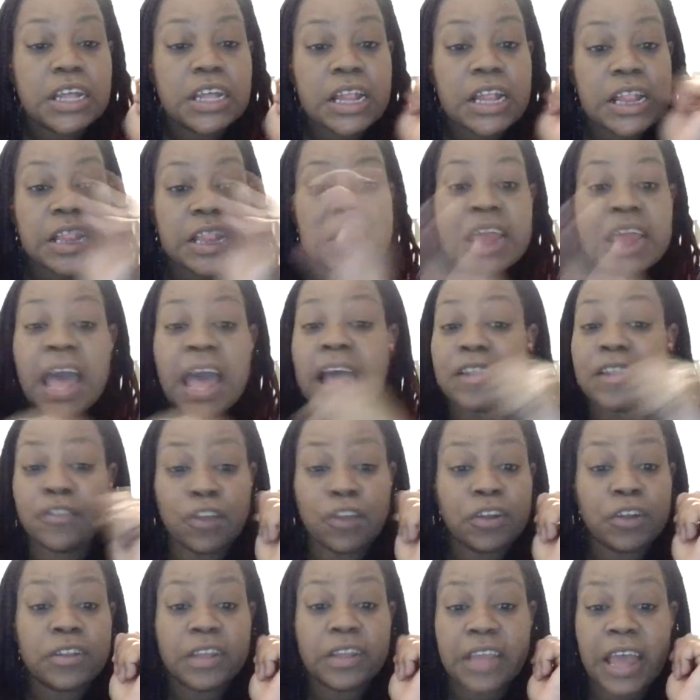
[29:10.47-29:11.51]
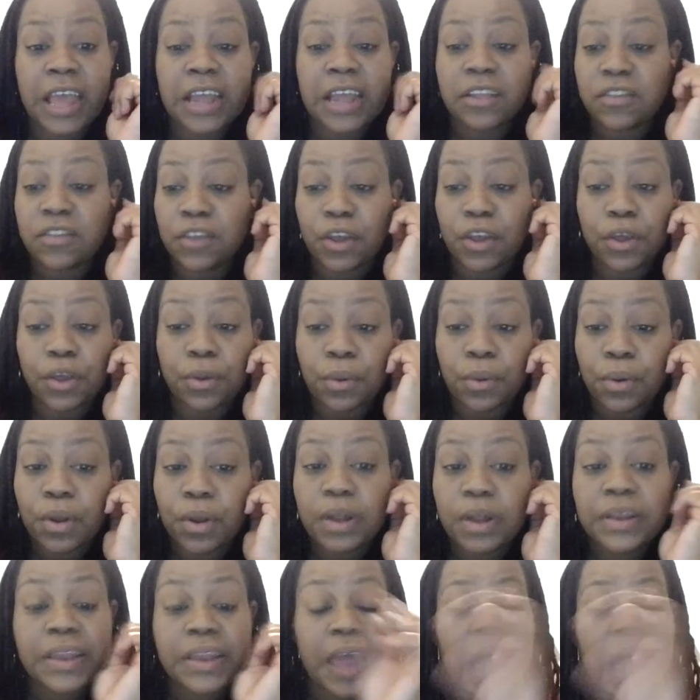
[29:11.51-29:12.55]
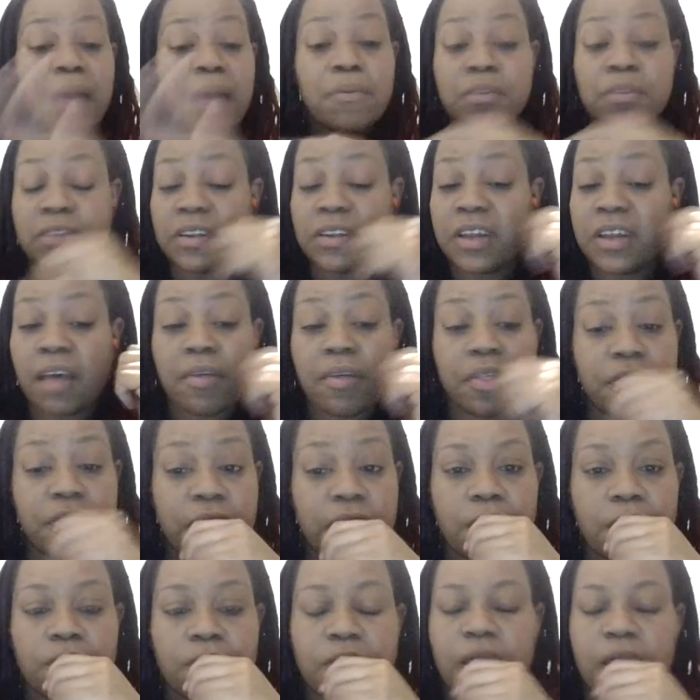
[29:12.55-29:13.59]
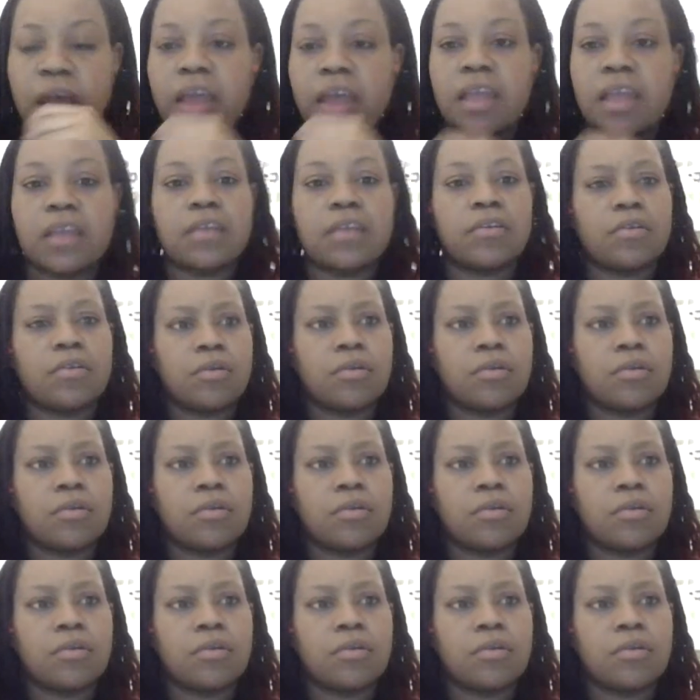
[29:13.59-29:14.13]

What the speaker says: That took the cake too. That was another thing. It was like,